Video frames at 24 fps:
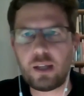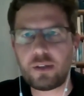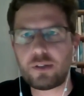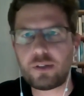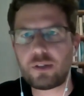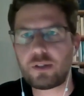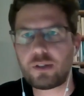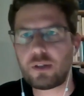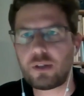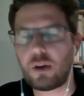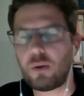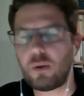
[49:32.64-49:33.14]

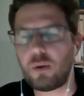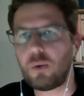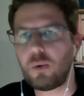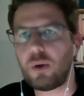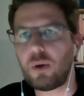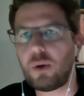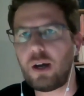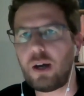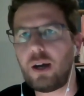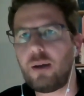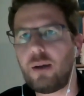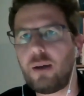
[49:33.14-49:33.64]
so
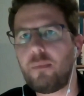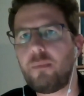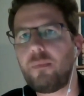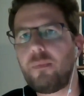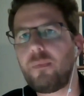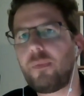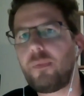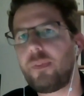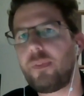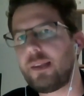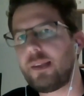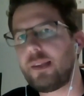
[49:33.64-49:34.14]

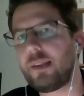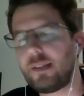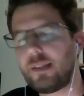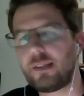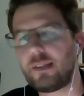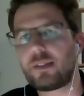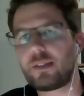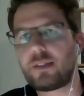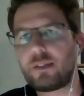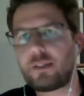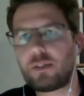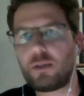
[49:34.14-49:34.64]
um, this
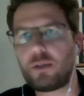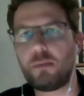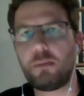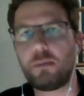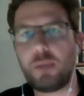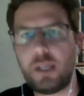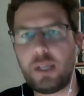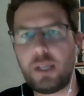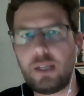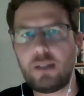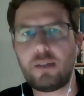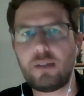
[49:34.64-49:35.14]
is to
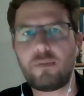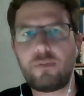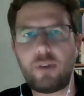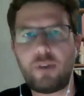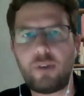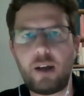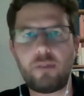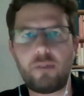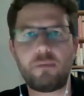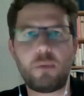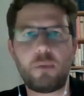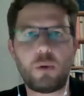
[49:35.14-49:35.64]
me the
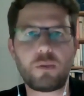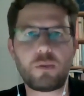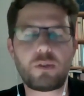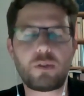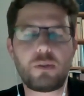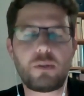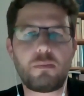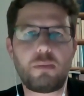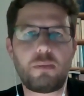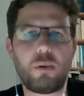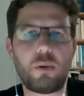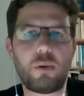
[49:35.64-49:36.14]
five
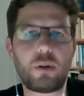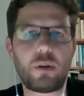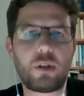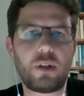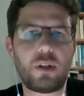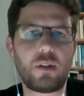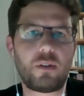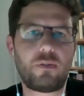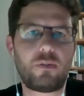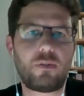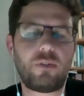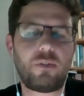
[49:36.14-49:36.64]
most
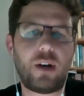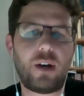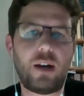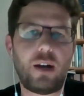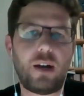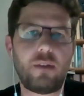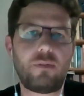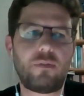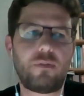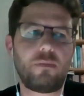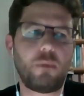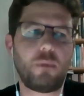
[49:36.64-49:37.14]
important,
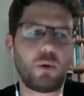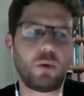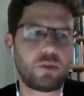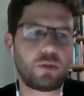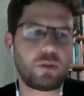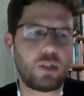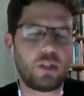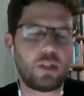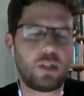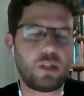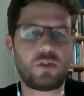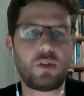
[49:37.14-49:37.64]
five
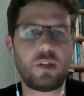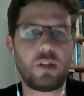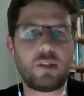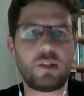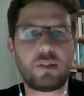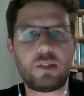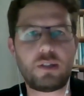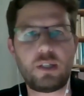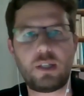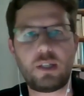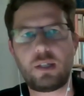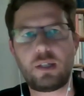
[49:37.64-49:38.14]
most
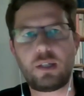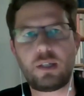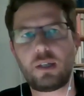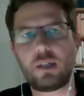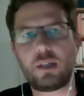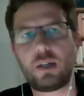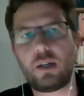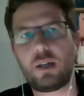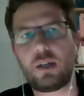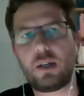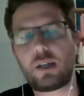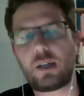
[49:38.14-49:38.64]
interesting
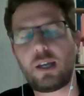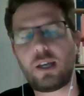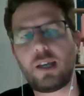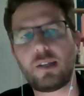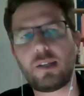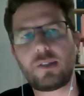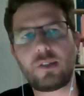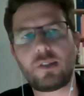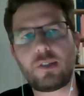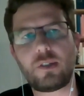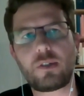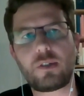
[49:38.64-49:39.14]
uh,
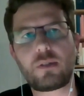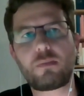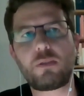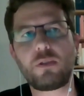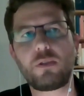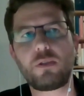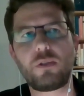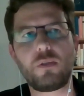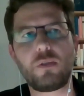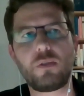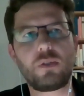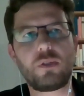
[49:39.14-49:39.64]
cases
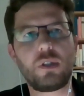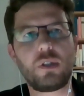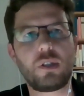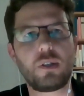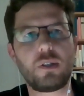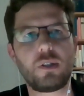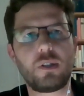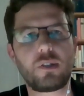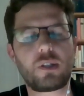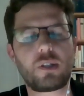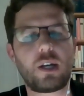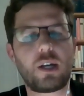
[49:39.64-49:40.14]
producing
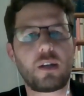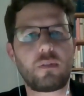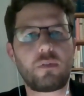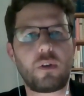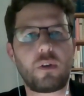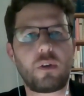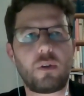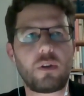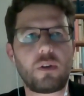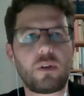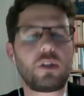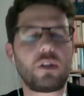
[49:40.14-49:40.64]
this kind of
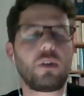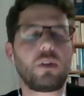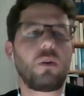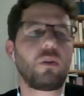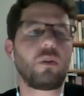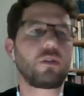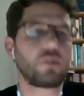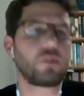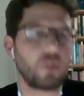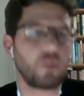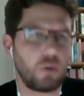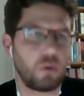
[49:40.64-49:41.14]
knowledge and
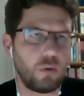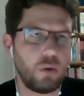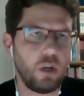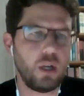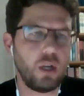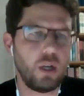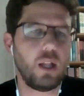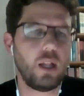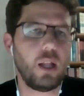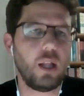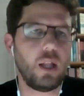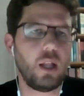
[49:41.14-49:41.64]
also
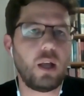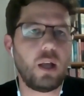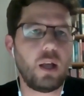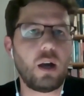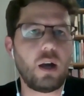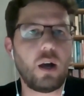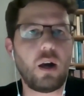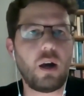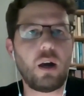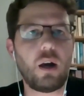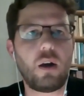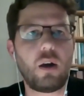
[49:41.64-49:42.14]

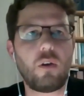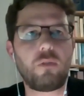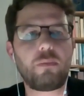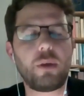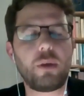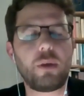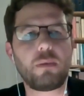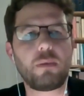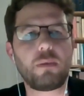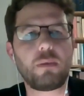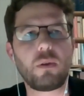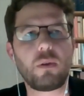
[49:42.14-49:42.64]
uh, of
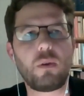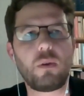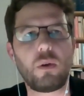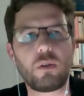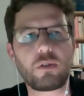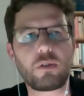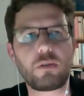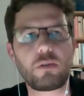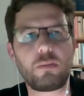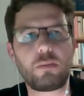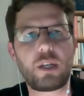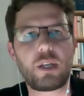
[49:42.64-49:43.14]
people who
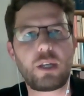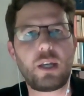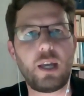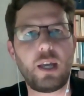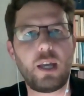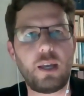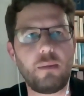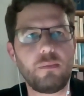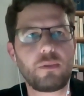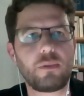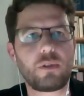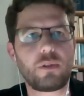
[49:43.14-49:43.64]
also
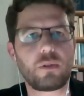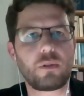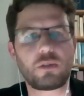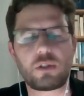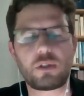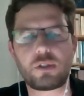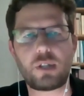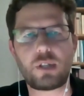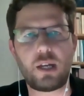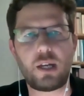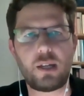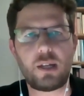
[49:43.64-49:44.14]
became
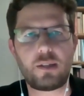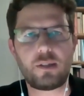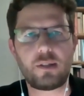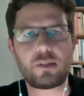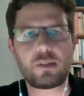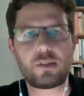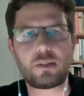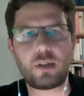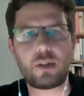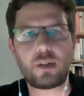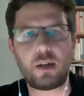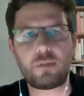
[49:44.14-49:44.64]
social
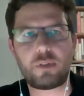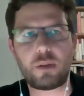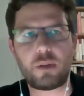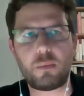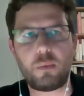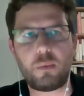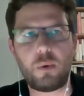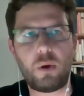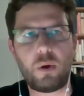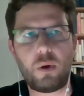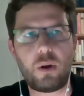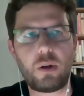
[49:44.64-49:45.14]
scientists after the
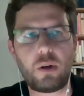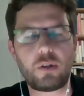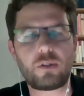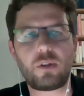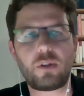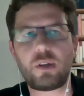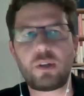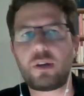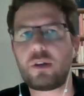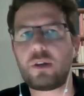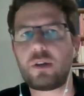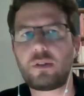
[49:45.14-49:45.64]
war.
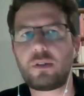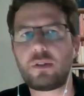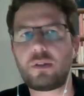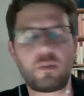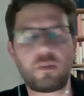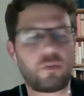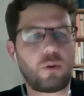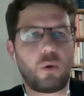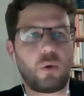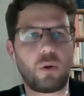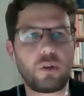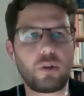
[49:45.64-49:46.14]
So there is,
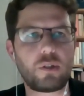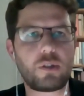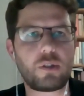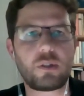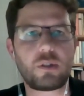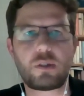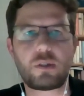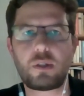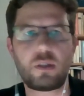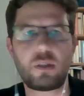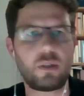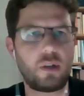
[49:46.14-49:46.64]
of
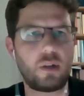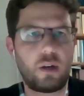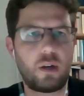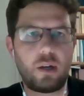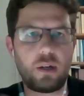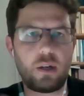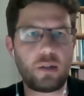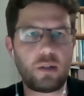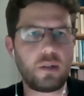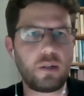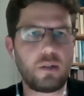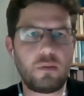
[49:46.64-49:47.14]
course, there
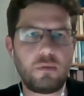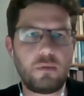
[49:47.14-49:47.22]
are